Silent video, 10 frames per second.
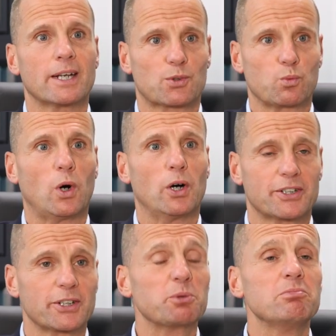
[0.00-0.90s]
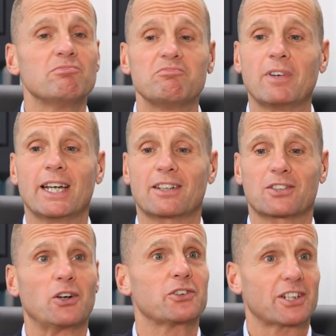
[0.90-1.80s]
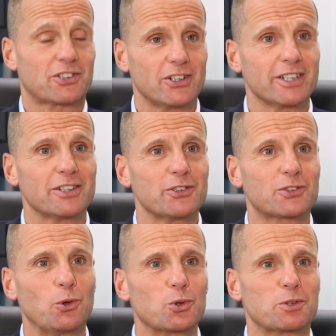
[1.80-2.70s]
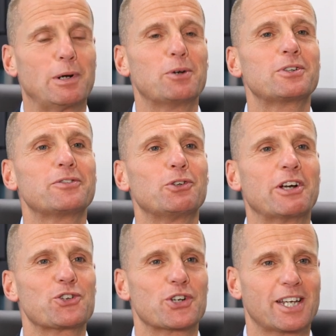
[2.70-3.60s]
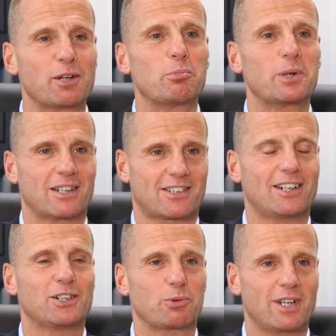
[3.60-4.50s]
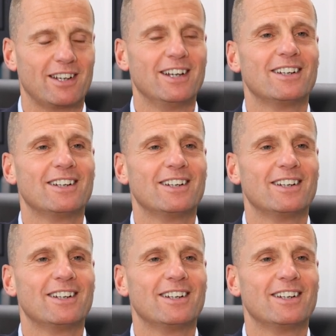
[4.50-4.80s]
it's what I do. It's not as exciting as automotive or engineering, but it's hardware,